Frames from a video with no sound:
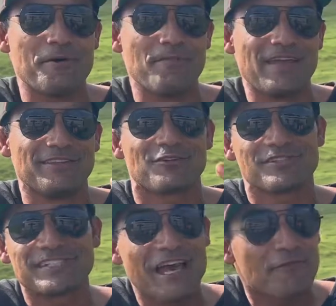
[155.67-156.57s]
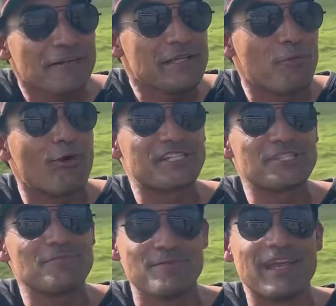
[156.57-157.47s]
and there's definitely points
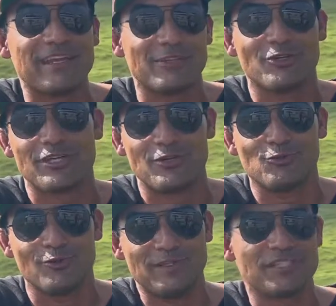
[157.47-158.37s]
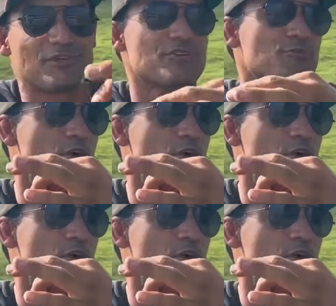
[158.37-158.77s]
to be made in looking cool, because as we